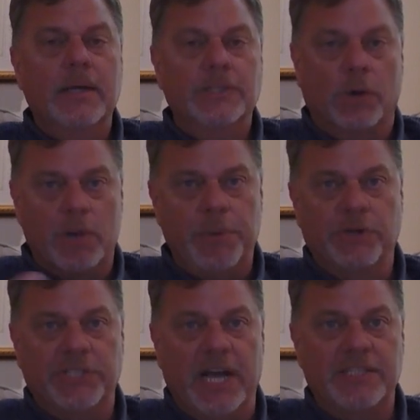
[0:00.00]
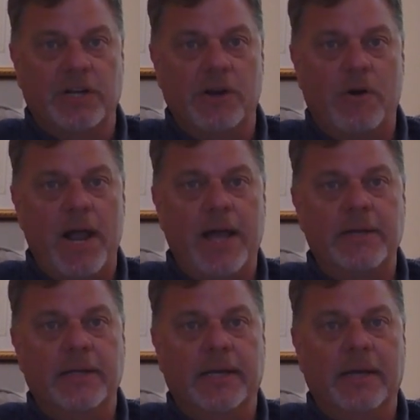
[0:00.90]
So a computer science
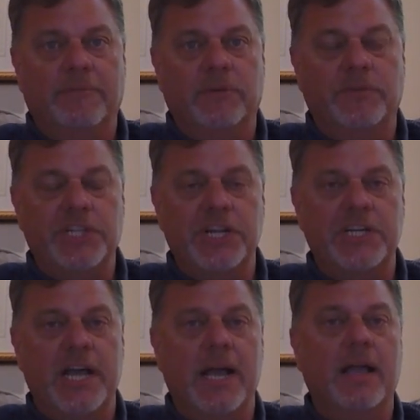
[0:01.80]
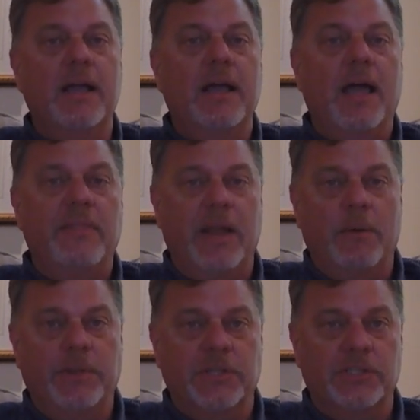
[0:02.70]
undergrad from Virginia Tech, and then
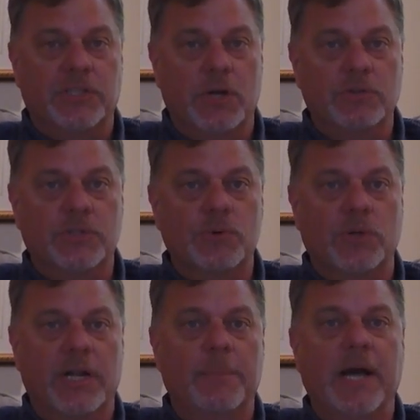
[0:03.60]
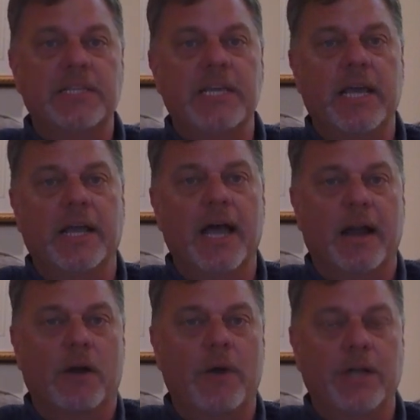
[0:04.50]
I went to the Sloan School at MIT and got
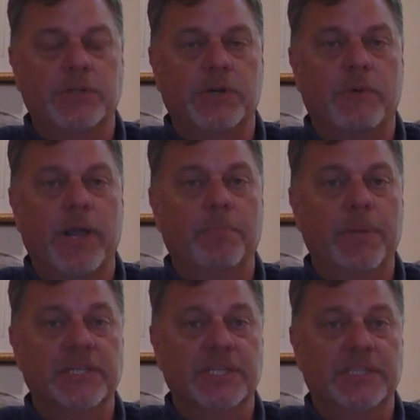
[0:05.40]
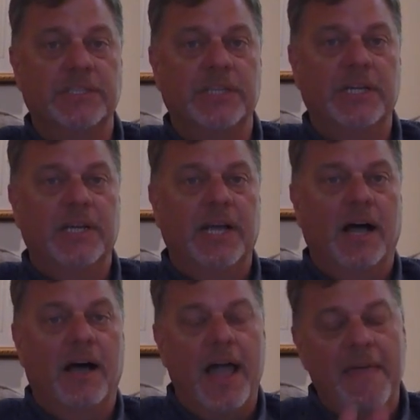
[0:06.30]
a graduate degree in business.
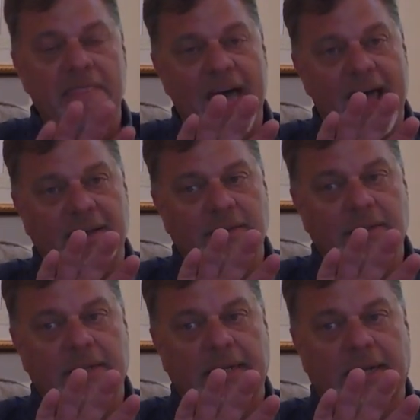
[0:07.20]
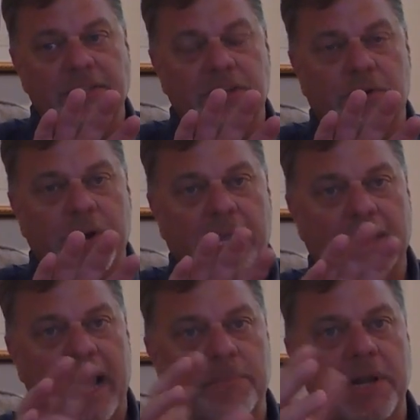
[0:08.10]
And that degree
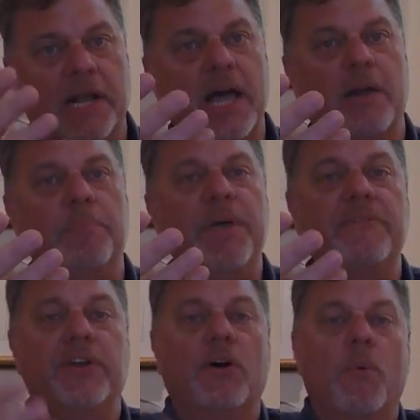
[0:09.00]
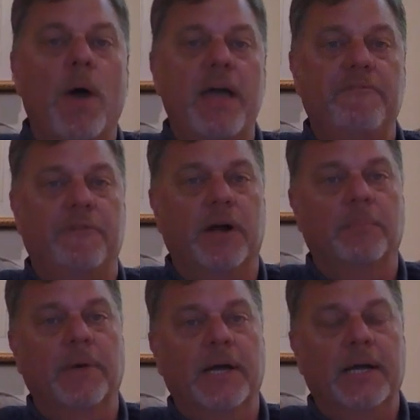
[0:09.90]
allowed me to kind of pivot away
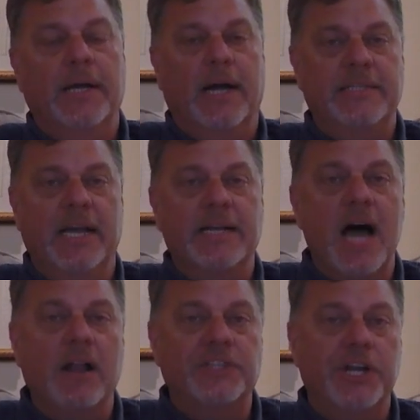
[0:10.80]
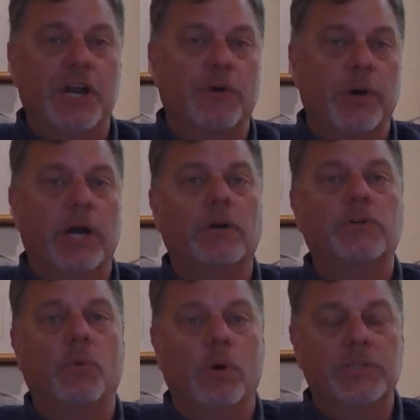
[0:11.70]
from a technology career
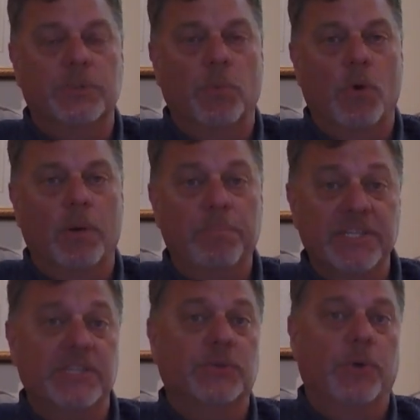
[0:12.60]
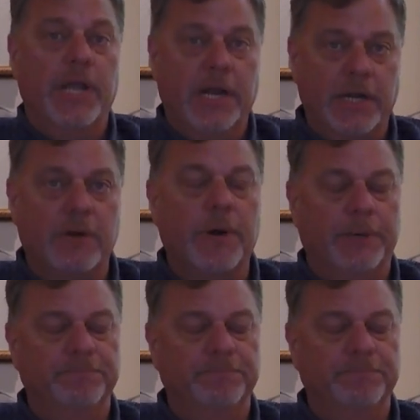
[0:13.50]
towards a more business-oriented career.